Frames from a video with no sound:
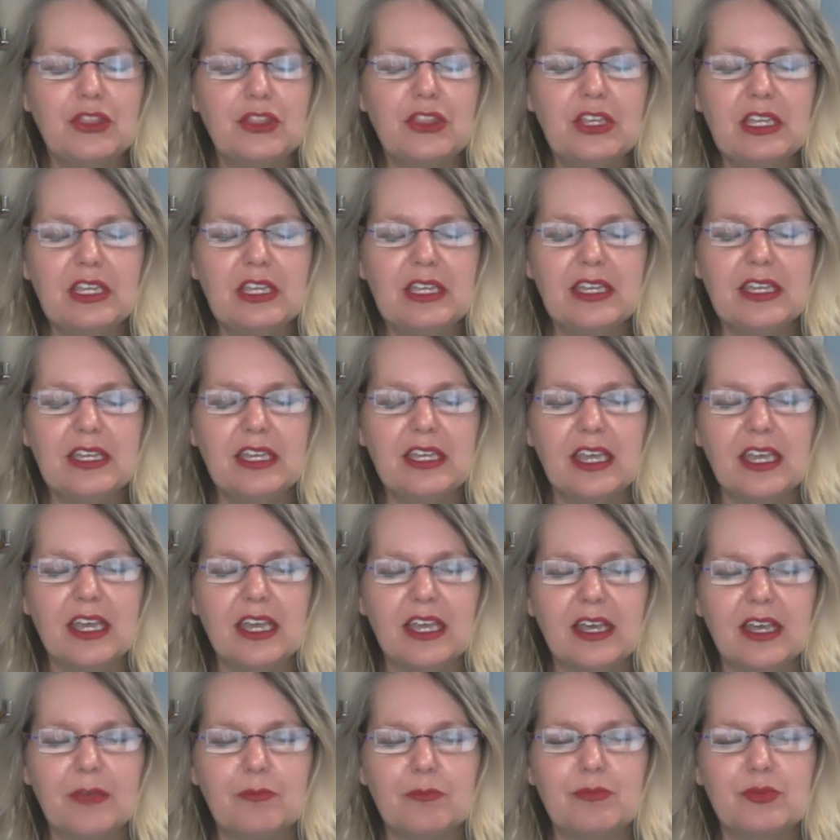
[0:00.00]
the
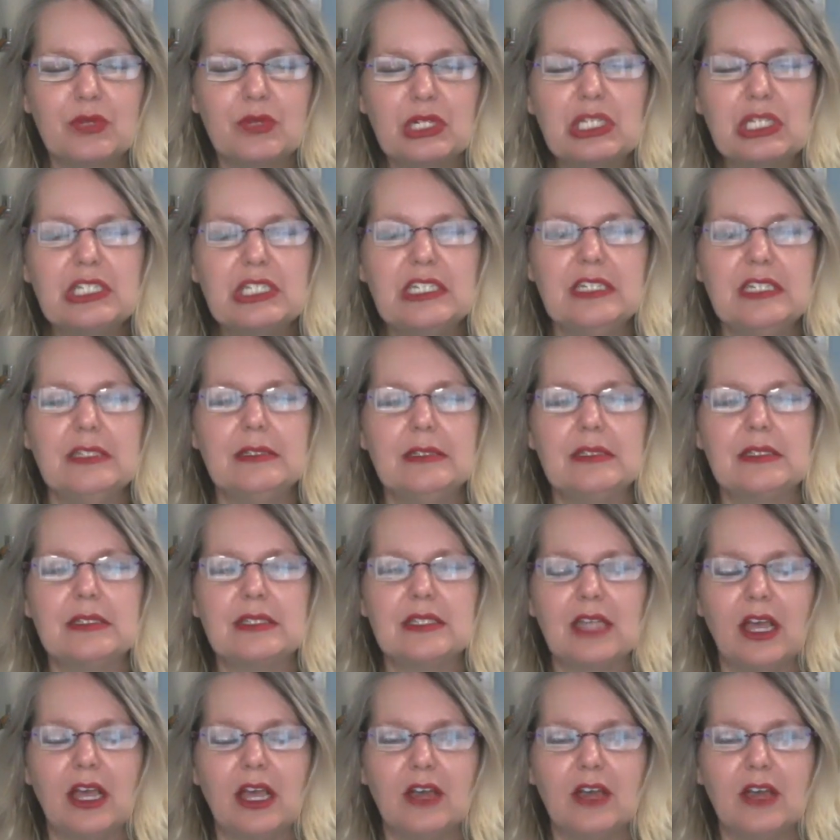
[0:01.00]
brilliance